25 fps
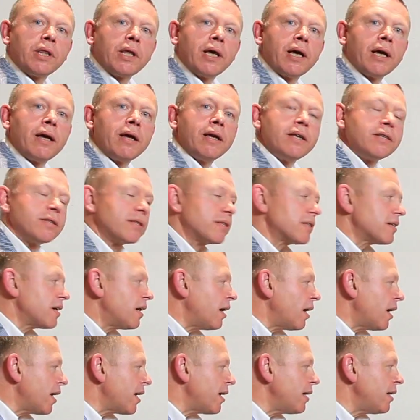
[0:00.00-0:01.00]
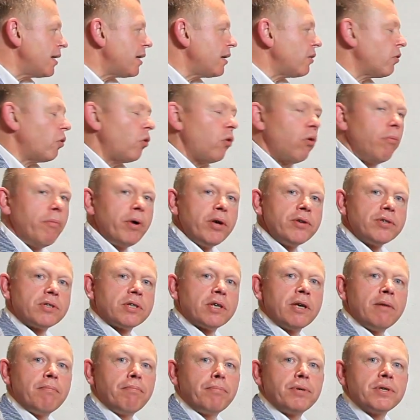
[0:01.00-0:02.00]
there is tiny, almost
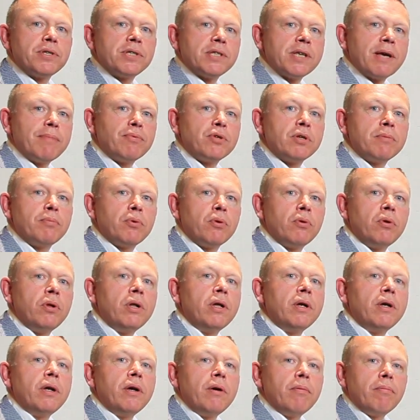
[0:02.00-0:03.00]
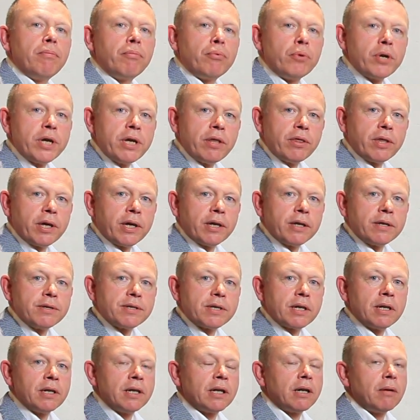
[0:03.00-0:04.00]
imperceptible breathings,
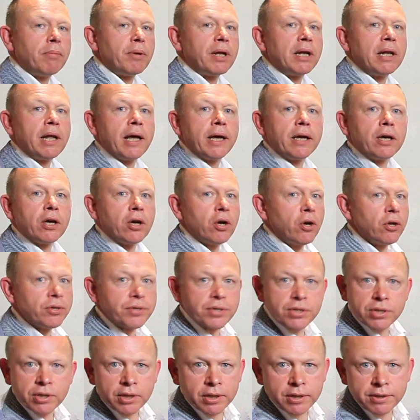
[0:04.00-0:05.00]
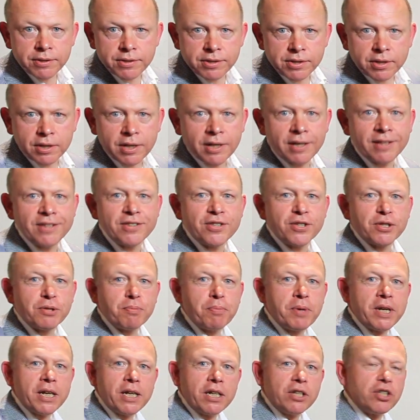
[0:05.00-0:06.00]
a little bit like consonants in
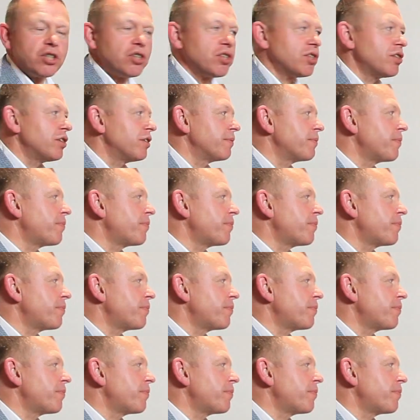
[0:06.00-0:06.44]
speech.